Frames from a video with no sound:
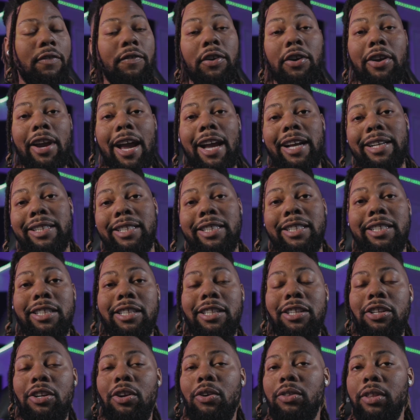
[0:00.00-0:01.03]
So if you're actually,
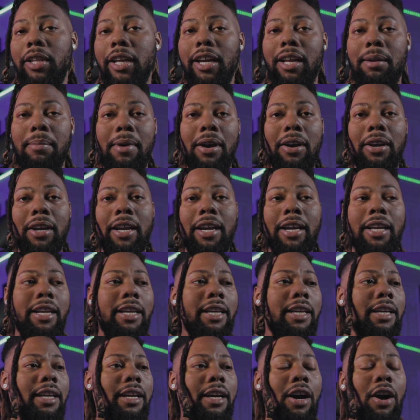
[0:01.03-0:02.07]
thinking about
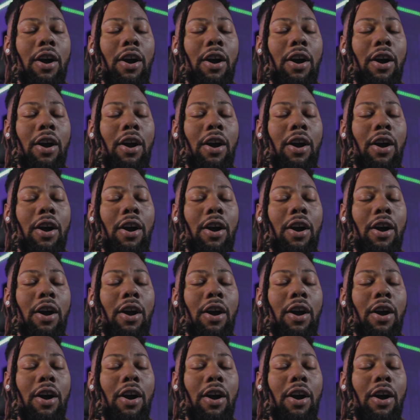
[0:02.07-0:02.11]
getting